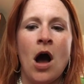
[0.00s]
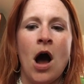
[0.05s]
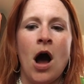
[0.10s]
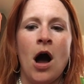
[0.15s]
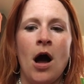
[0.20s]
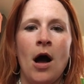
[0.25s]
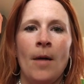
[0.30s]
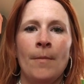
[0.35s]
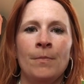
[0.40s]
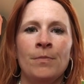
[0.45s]

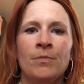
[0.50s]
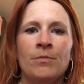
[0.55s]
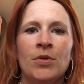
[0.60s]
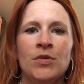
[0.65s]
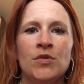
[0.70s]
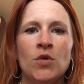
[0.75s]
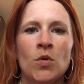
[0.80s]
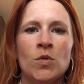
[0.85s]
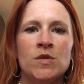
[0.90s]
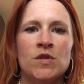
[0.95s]

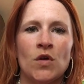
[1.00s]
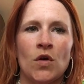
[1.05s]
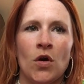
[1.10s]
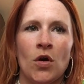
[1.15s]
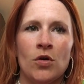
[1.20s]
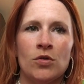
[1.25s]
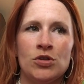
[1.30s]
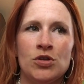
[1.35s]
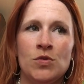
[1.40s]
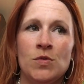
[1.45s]
But those
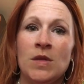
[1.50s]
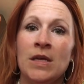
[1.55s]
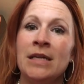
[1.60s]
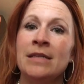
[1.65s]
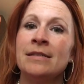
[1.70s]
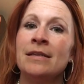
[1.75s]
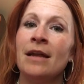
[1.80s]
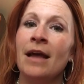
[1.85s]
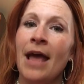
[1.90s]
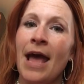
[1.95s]
are two
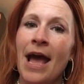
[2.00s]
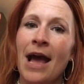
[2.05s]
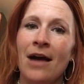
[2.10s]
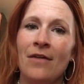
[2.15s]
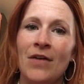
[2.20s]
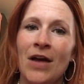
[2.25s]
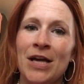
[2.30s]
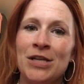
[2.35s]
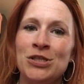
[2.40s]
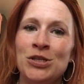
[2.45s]
things that I
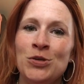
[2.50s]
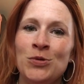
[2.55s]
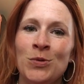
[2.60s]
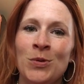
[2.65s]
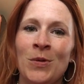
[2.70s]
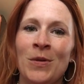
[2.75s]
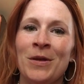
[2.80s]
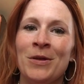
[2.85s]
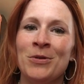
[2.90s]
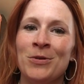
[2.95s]
have had to
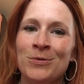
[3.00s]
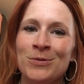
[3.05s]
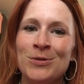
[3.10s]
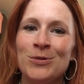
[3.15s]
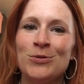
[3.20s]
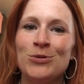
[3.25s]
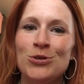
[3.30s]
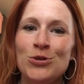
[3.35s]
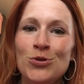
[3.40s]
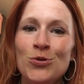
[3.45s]
utilize. Those
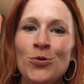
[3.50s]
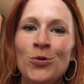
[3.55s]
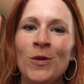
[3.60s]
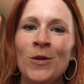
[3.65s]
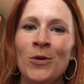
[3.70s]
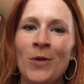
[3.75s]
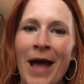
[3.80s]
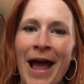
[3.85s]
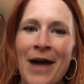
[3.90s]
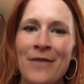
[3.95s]
are two
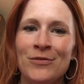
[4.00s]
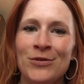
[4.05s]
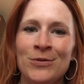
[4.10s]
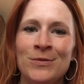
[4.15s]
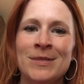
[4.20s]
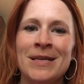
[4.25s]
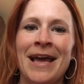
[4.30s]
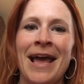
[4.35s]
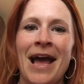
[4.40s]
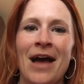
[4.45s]
little
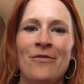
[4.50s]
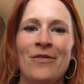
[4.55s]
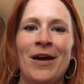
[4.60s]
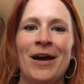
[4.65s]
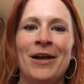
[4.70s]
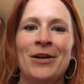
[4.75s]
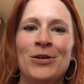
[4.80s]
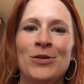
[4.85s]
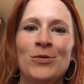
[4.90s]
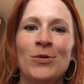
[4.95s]
avenues I have
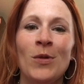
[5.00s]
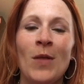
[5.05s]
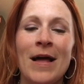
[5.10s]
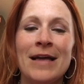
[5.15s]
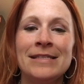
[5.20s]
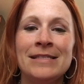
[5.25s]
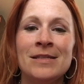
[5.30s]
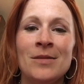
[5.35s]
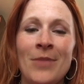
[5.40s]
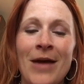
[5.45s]
had to
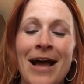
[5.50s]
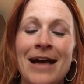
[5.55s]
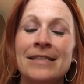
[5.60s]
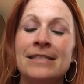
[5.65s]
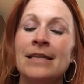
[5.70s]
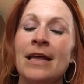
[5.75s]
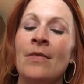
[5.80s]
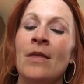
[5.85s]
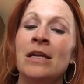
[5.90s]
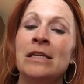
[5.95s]
utilize in the
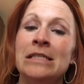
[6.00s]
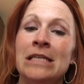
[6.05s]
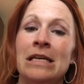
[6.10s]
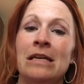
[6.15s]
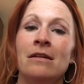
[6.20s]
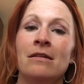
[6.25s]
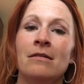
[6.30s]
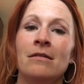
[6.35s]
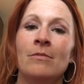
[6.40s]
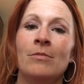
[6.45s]
past, and they
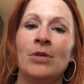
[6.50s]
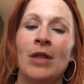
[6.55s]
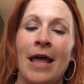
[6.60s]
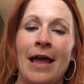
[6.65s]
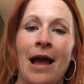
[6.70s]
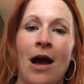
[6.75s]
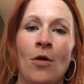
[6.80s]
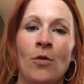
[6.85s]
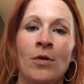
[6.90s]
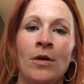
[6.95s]
did
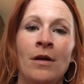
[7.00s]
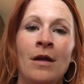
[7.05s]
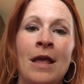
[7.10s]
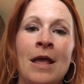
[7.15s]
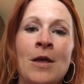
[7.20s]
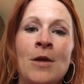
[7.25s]
play out.